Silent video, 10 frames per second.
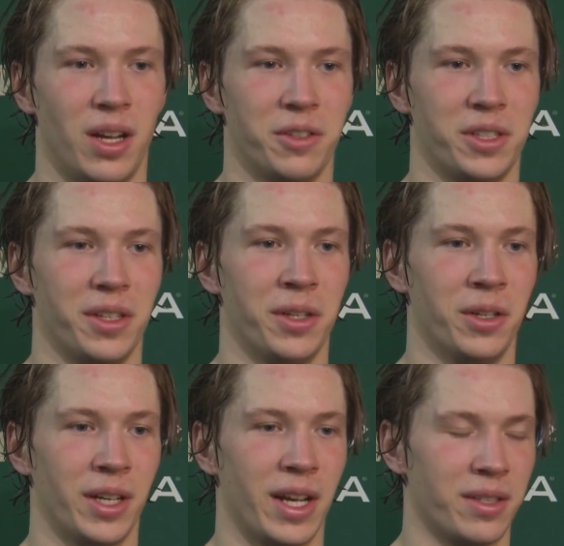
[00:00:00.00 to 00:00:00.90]
obviously, the
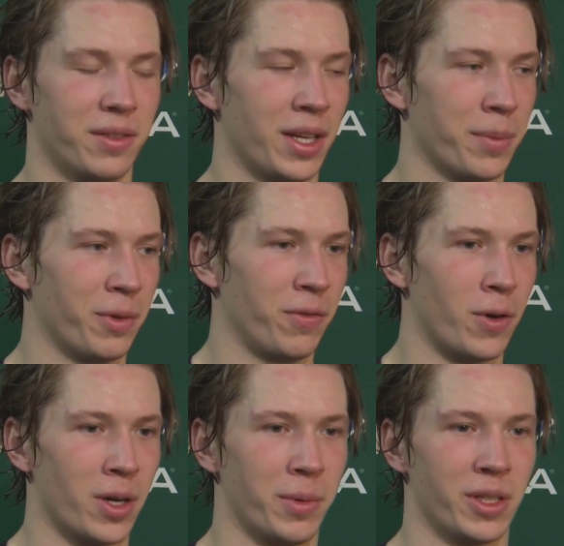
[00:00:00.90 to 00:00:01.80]
older guys have done it
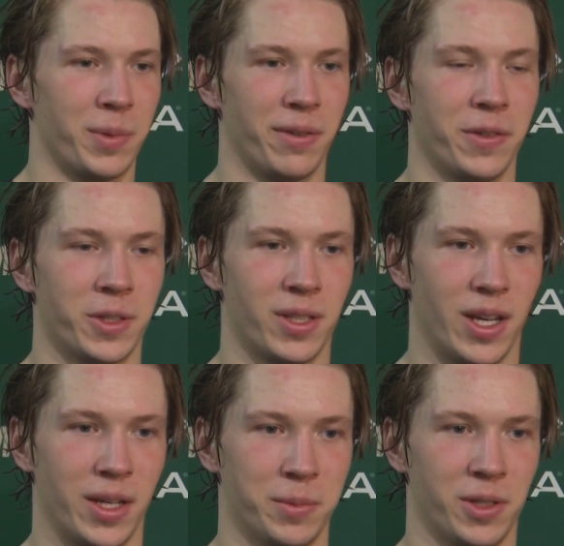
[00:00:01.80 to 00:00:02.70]
before, but it's my first
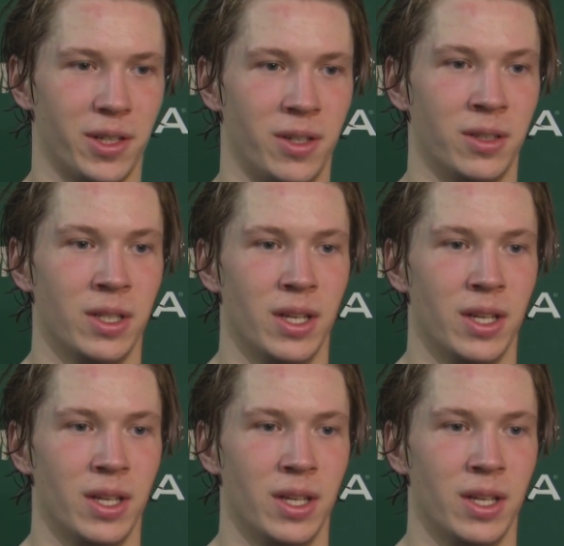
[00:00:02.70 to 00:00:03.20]
time, so